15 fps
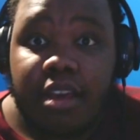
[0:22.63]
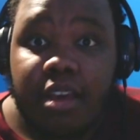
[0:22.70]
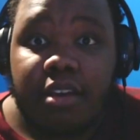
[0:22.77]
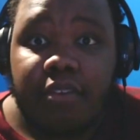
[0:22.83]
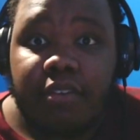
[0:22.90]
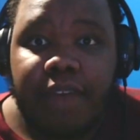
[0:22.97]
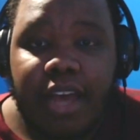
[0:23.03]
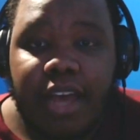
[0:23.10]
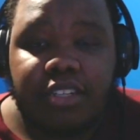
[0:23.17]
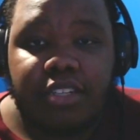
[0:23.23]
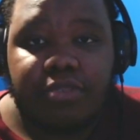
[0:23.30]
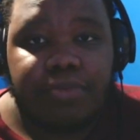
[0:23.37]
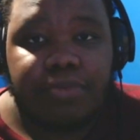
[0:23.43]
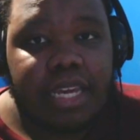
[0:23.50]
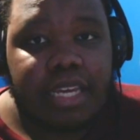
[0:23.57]
Finals
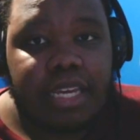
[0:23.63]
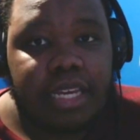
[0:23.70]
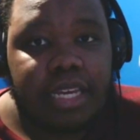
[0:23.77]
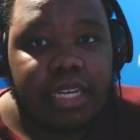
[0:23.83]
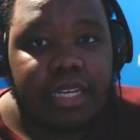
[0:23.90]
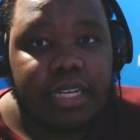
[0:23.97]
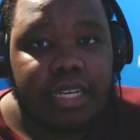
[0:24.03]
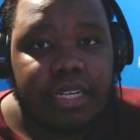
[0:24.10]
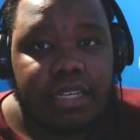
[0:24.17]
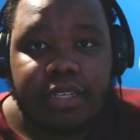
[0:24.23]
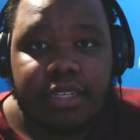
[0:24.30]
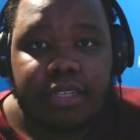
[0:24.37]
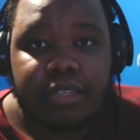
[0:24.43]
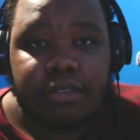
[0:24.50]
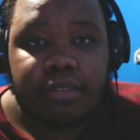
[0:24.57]
week
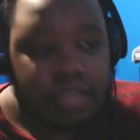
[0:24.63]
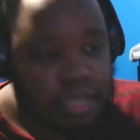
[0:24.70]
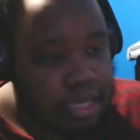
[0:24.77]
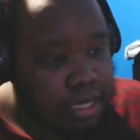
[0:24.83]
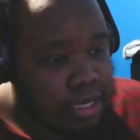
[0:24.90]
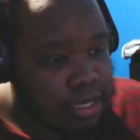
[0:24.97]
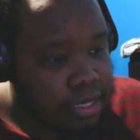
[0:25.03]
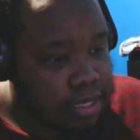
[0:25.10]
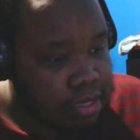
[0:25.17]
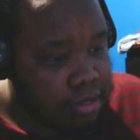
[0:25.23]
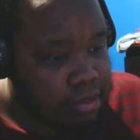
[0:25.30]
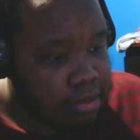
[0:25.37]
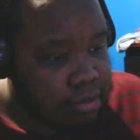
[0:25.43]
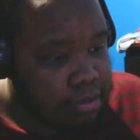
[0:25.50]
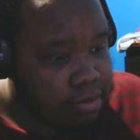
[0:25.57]
is
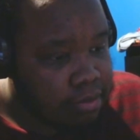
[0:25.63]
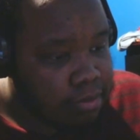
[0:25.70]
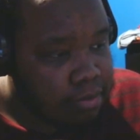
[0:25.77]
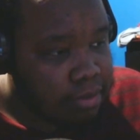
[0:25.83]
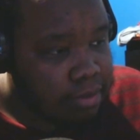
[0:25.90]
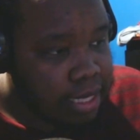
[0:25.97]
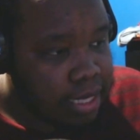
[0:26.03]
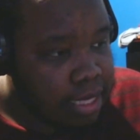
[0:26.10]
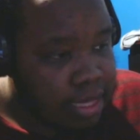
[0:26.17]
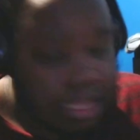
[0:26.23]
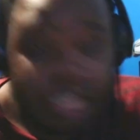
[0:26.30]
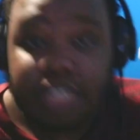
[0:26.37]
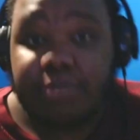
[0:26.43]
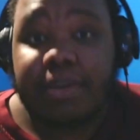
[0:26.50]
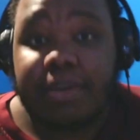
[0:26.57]

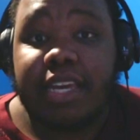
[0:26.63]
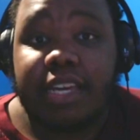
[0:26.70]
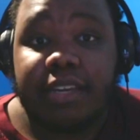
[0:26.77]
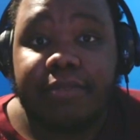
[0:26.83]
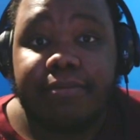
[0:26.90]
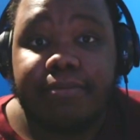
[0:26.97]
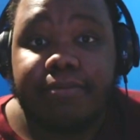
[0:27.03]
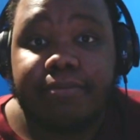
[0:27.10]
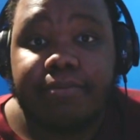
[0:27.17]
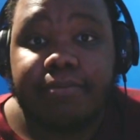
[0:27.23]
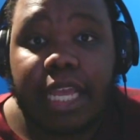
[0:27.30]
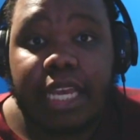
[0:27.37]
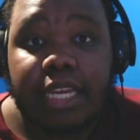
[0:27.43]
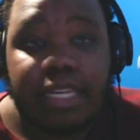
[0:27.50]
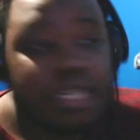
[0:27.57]
this week,
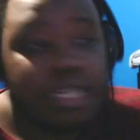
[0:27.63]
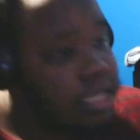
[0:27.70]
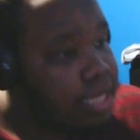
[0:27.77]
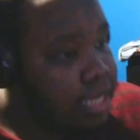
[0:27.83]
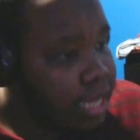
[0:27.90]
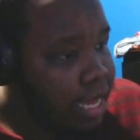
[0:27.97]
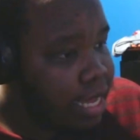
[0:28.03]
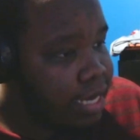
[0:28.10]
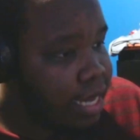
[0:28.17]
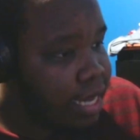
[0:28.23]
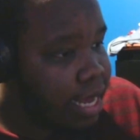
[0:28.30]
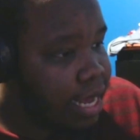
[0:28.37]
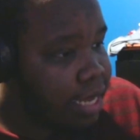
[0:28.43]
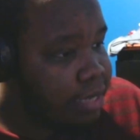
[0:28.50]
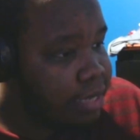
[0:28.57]
and
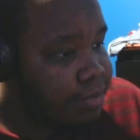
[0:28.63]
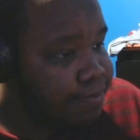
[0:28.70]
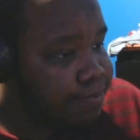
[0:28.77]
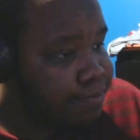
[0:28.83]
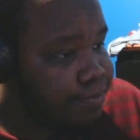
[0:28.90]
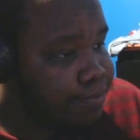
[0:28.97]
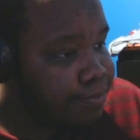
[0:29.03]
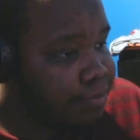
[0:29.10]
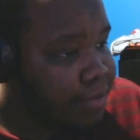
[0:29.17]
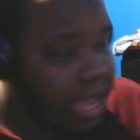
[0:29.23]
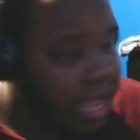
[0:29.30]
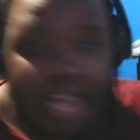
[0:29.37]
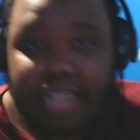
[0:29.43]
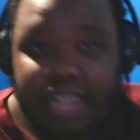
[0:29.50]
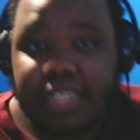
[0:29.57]
uh I
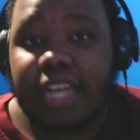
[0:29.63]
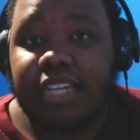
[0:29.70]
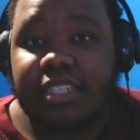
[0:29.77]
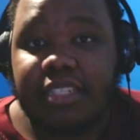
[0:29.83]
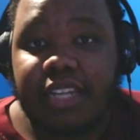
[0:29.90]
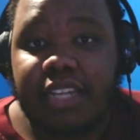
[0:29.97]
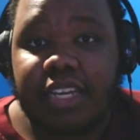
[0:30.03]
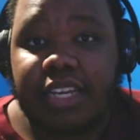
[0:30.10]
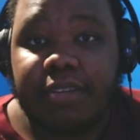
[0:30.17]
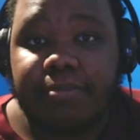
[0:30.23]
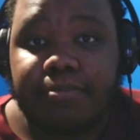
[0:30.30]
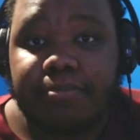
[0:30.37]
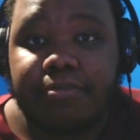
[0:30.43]
had a lot of studying.